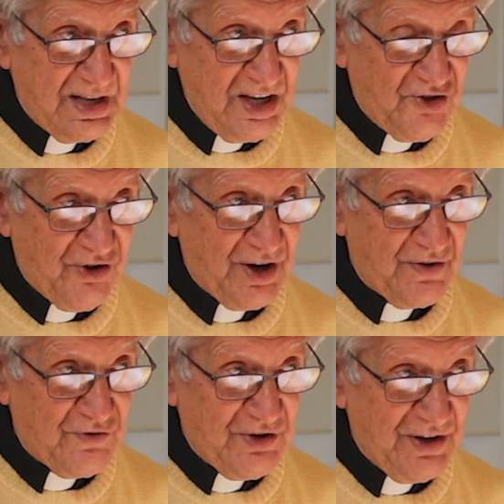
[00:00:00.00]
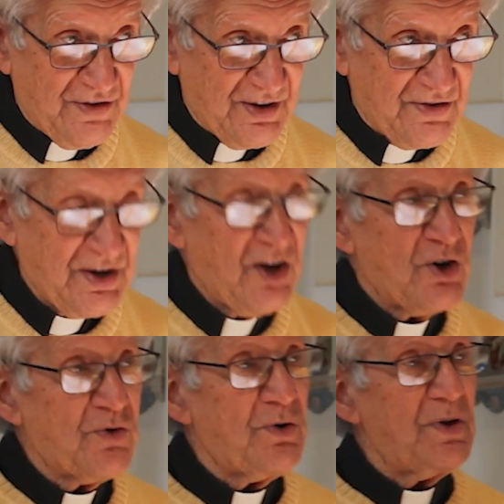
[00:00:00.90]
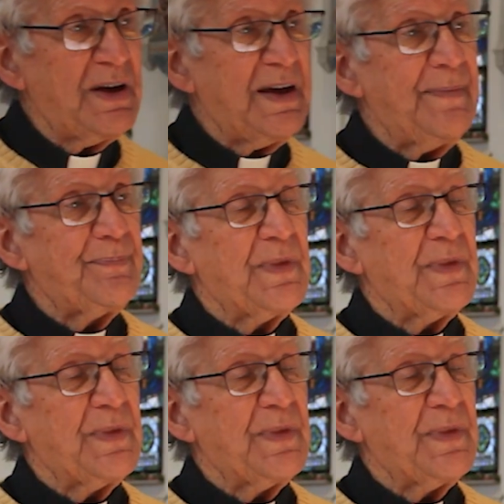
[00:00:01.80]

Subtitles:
teaching of Jesus truly